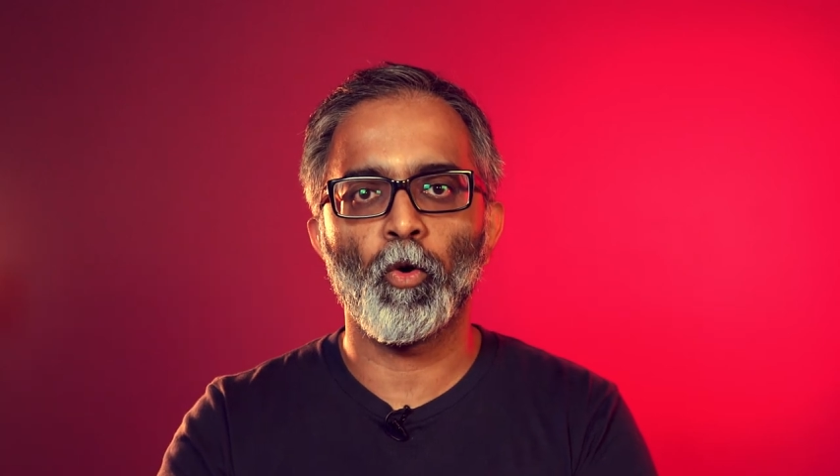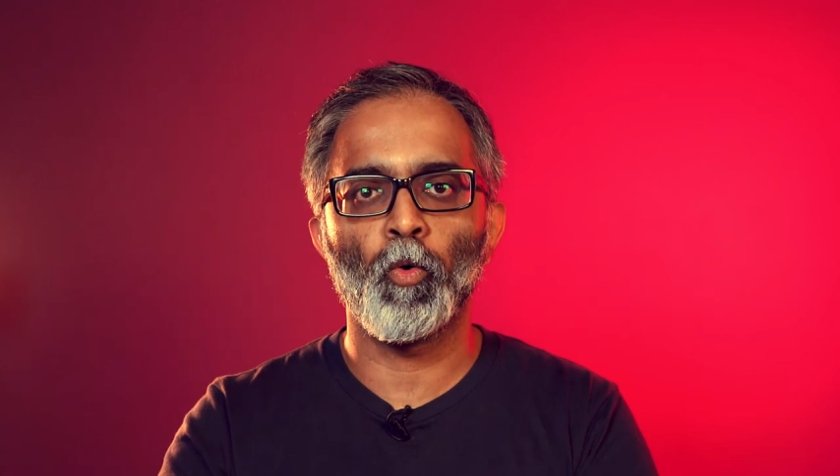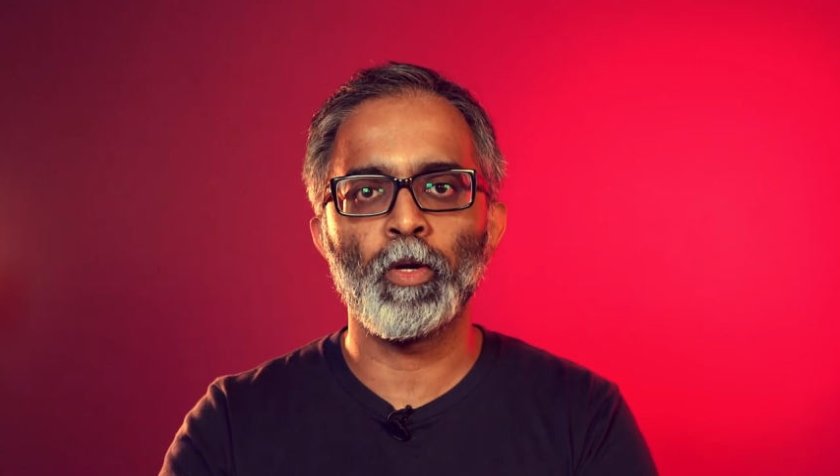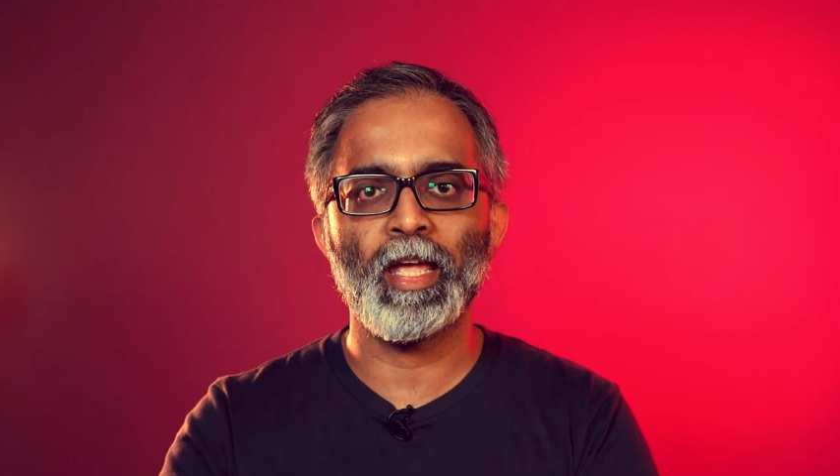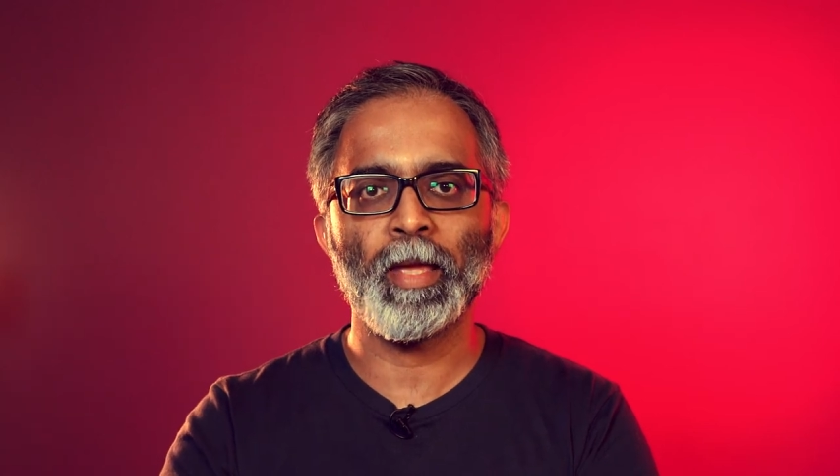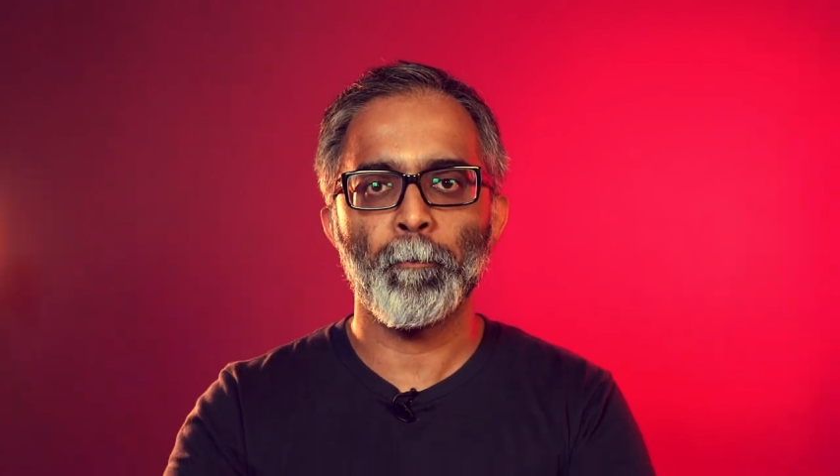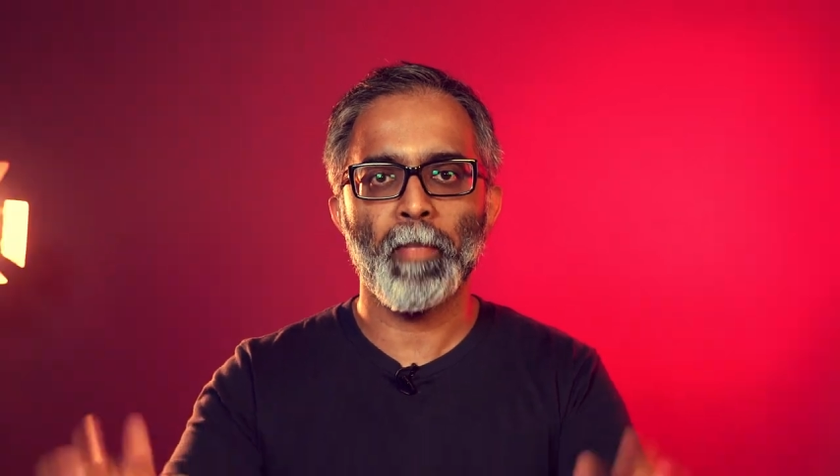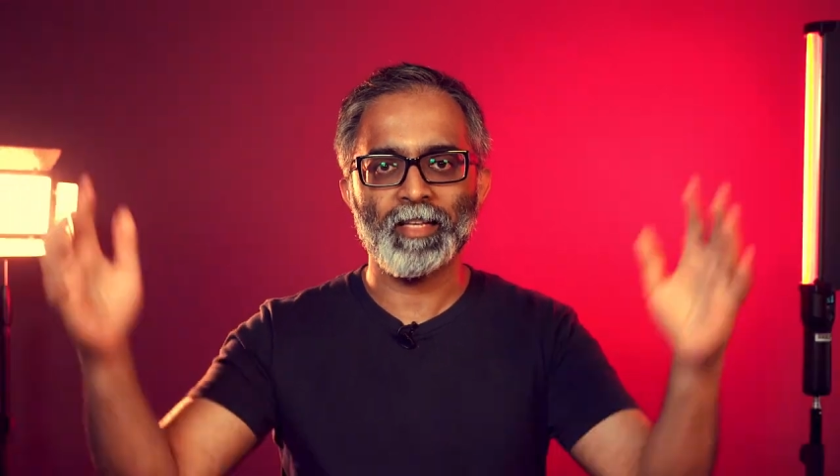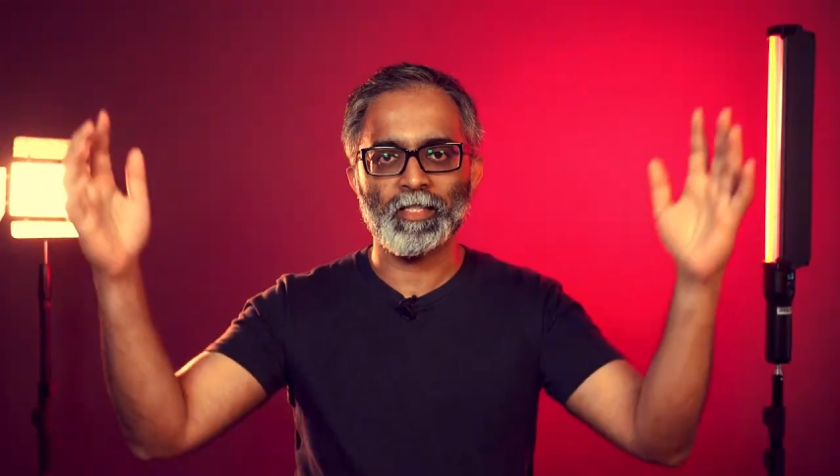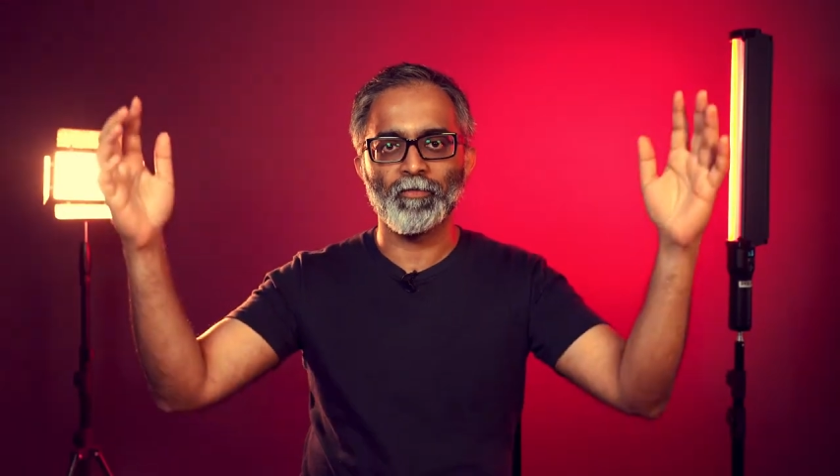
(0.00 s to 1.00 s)
own a
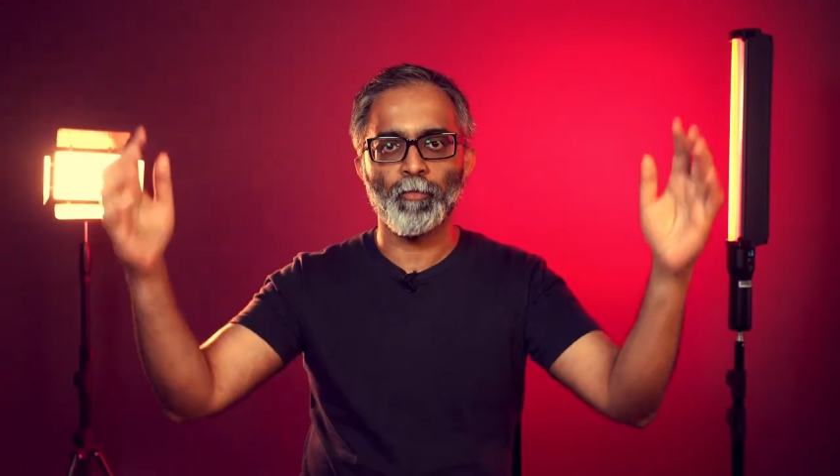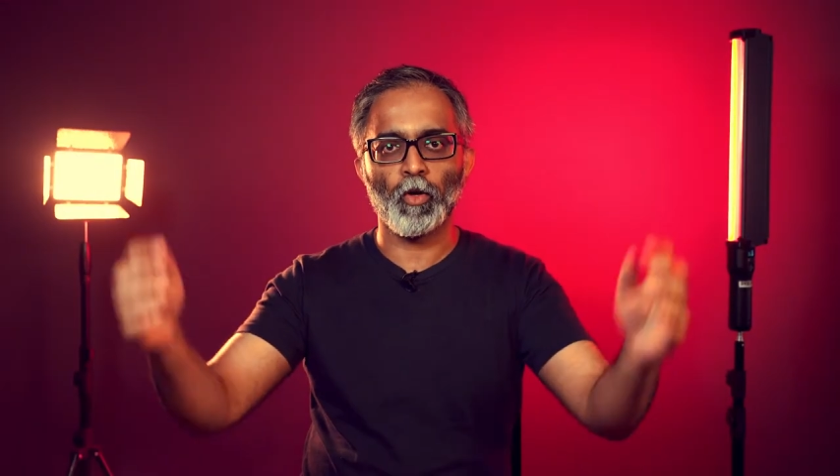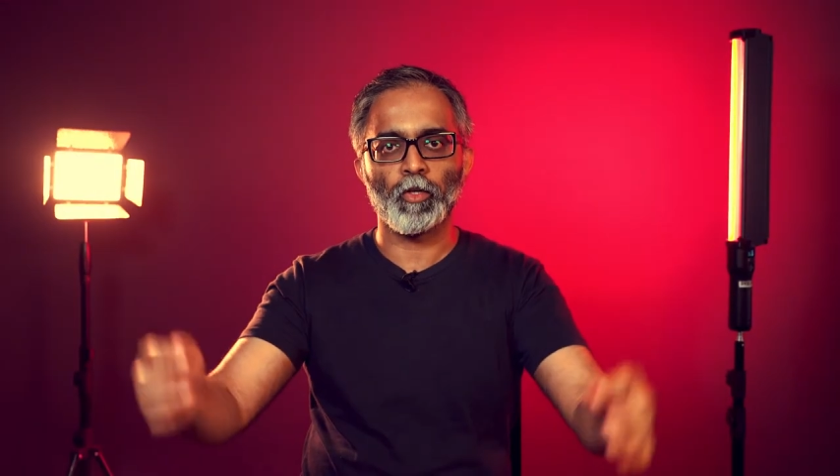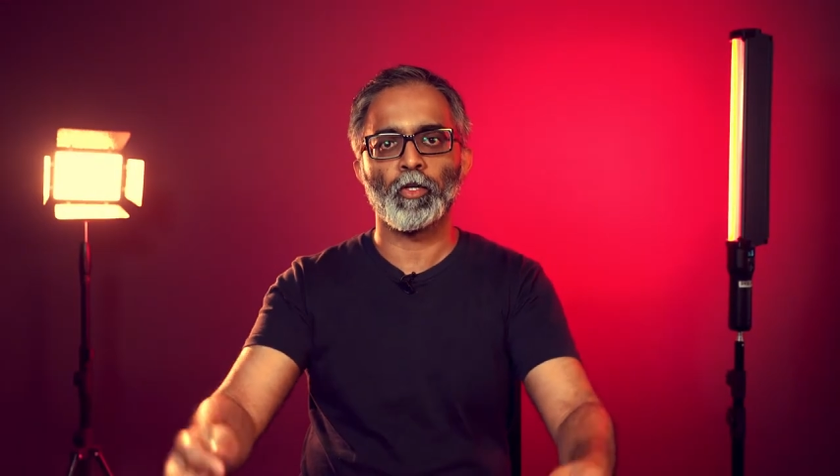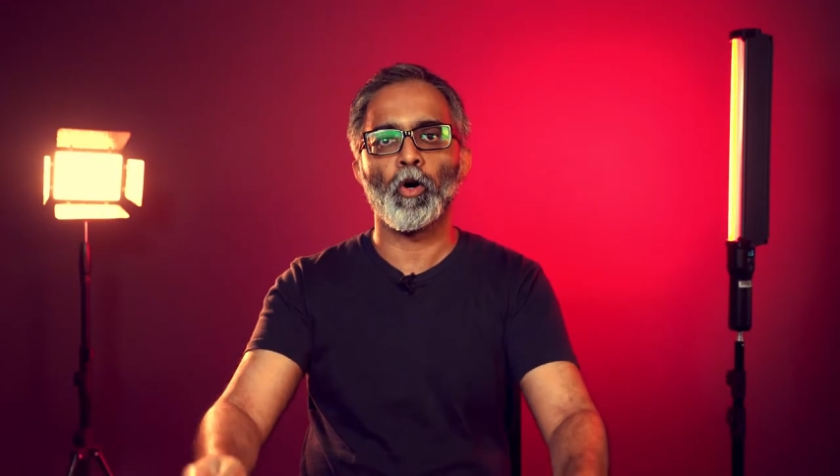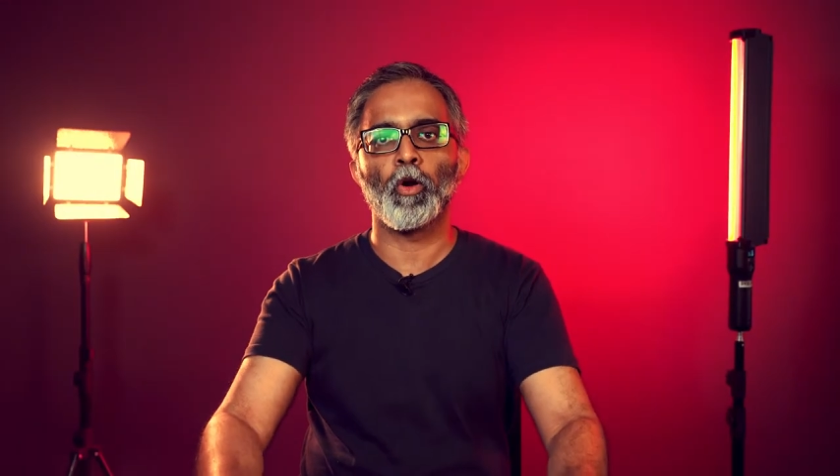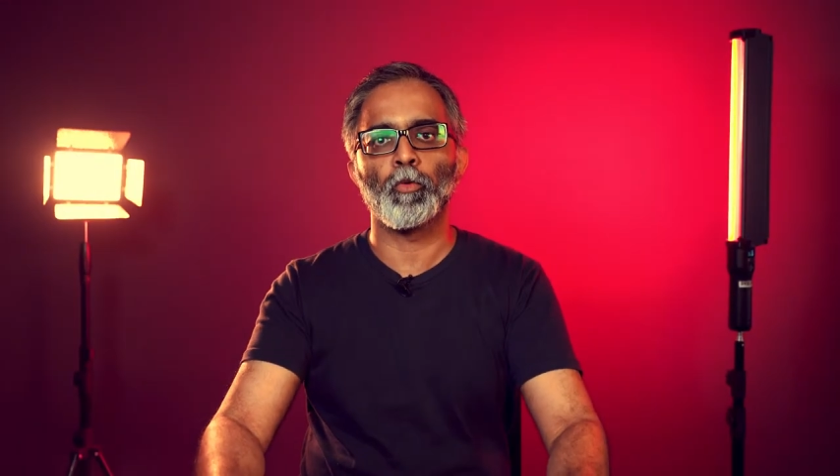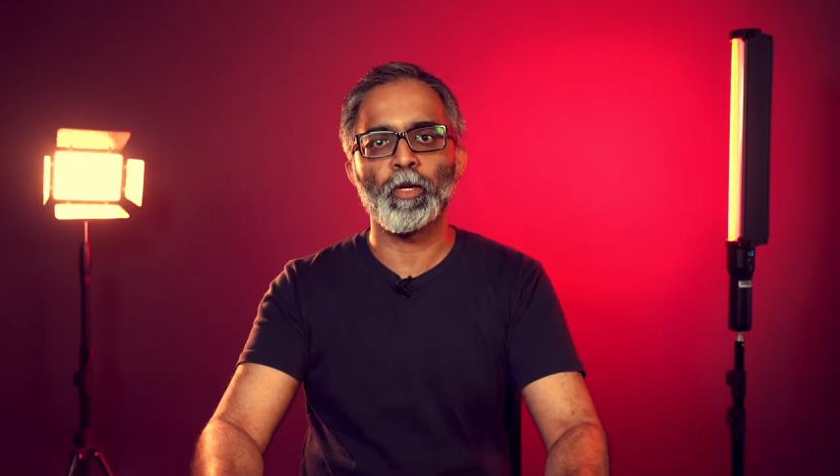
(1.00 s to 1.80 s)
massive monitor on